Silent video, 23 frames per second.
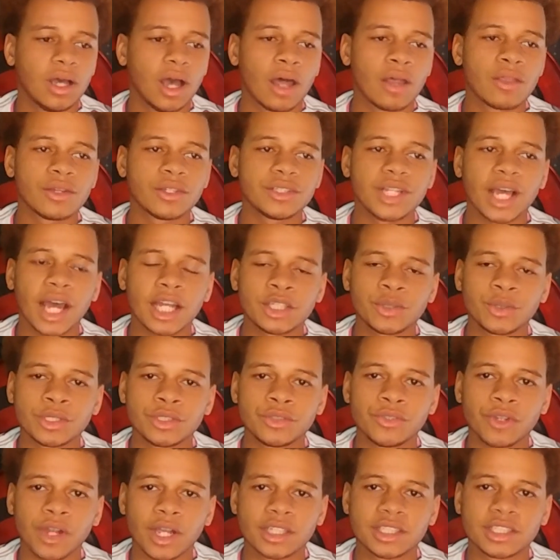Other
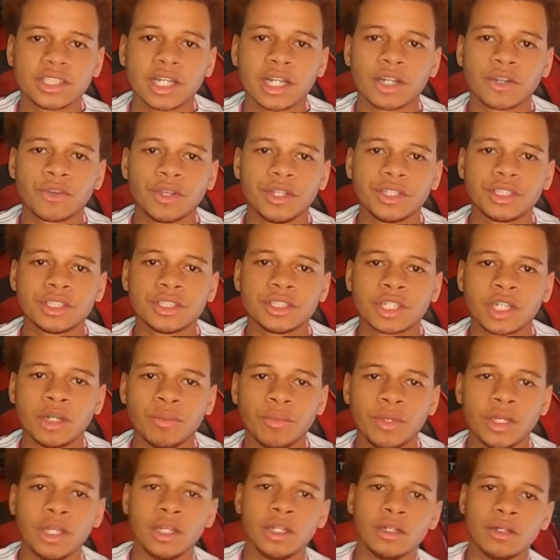attachments for aesthetic reasons
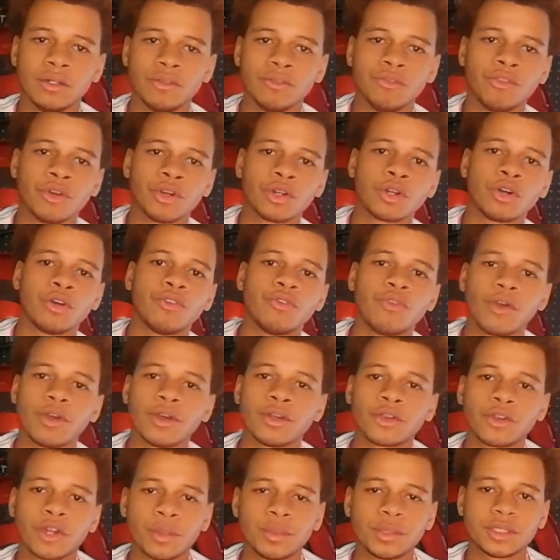can be vertical
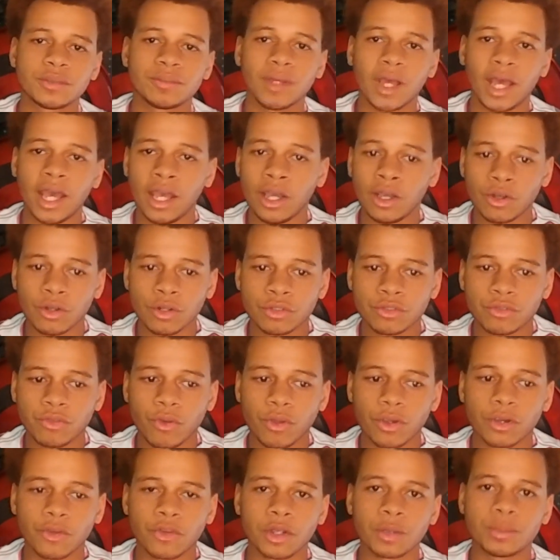foregrips, angled
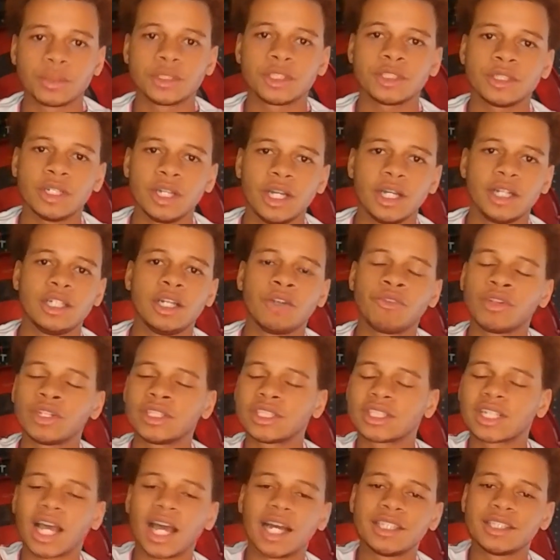foregrips,
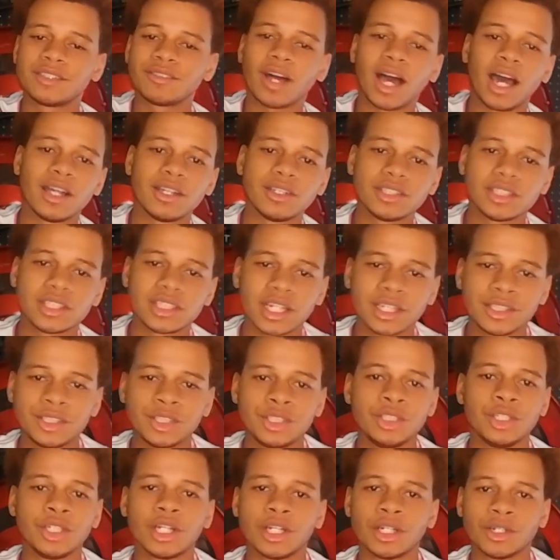different kinds of iron
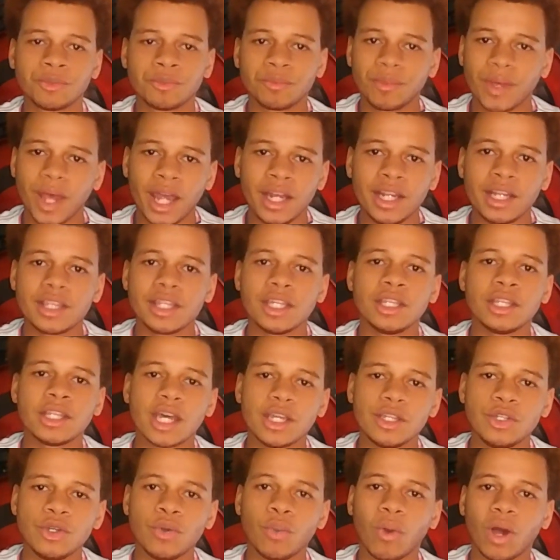sights, anything
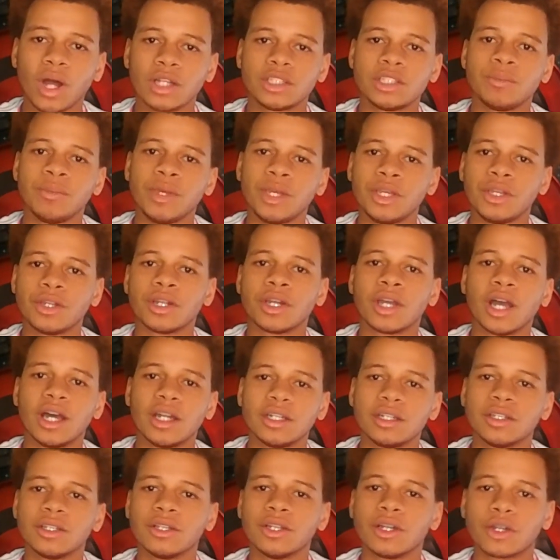that you want to make your
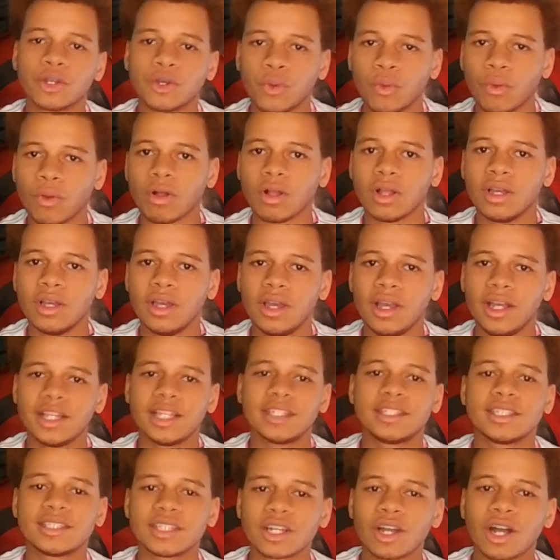gun look cool.
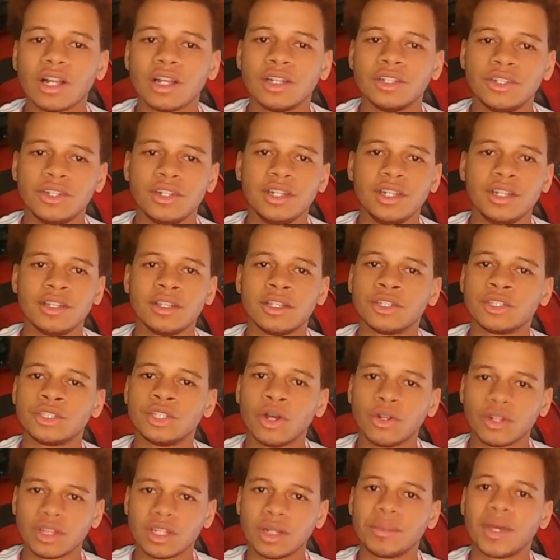This isn't Call of Duty, there's
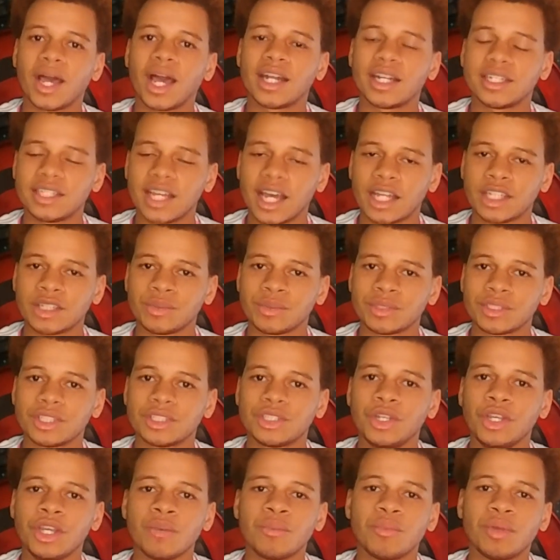no limit on attachments,
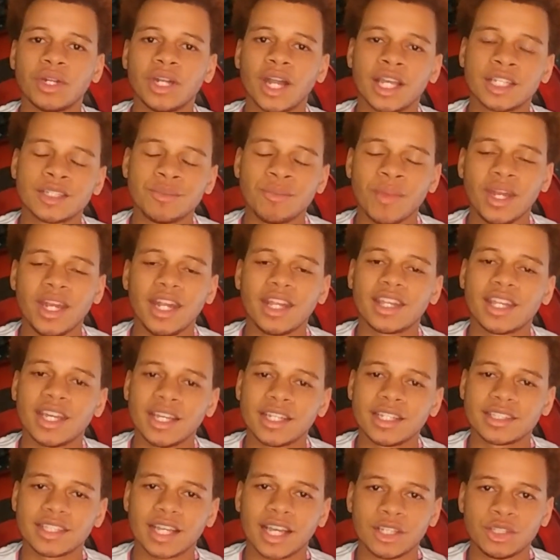so you can put as many
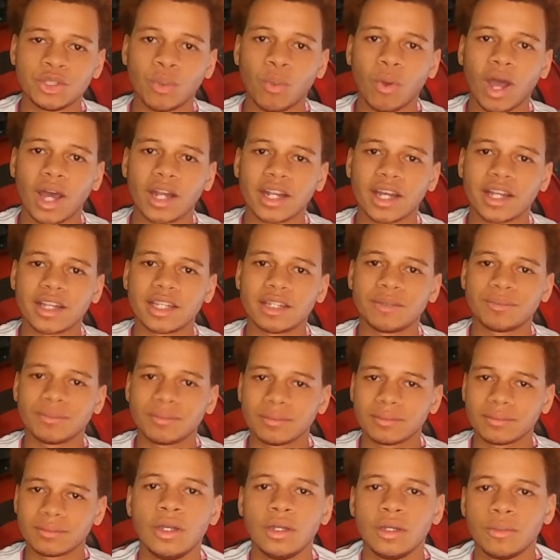things as you want on
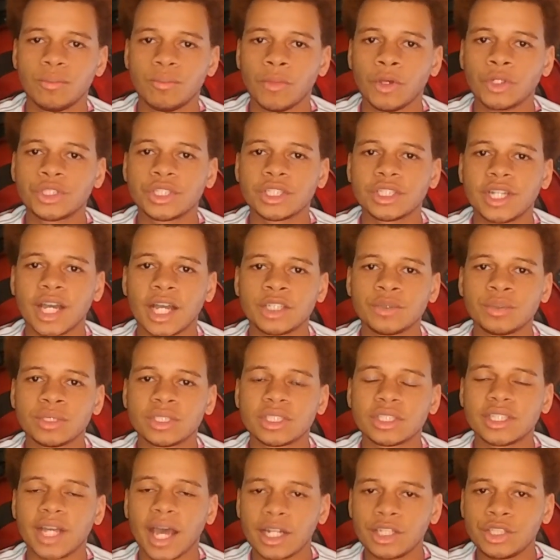them. Most attachments
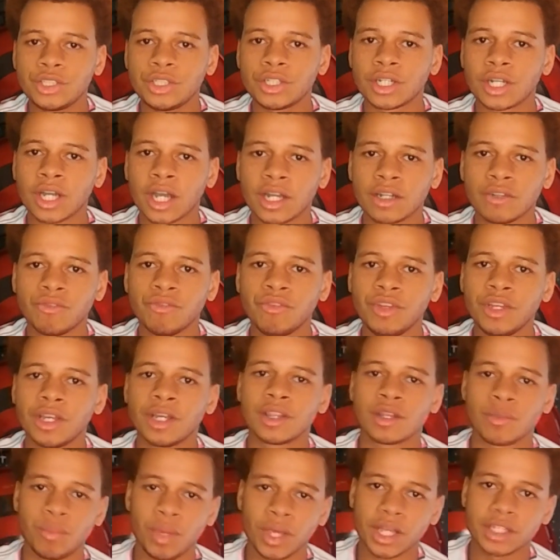attach to your gun via
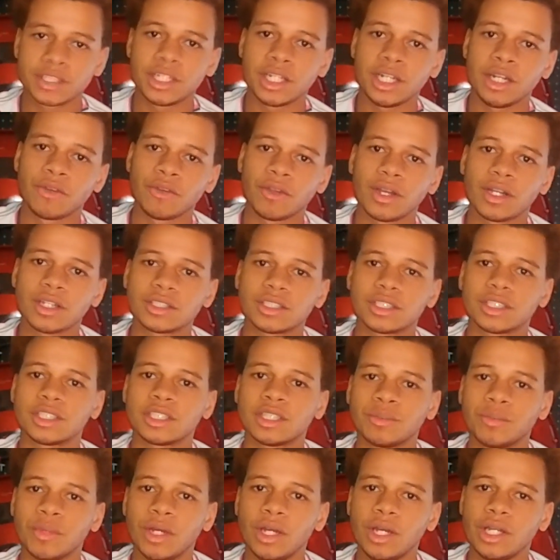the Picatinny rail
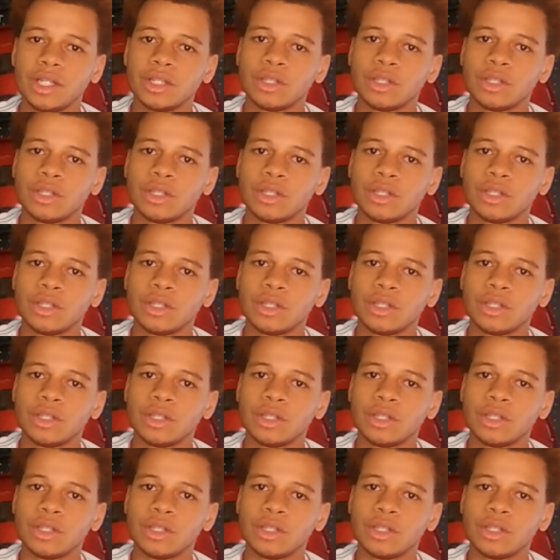system.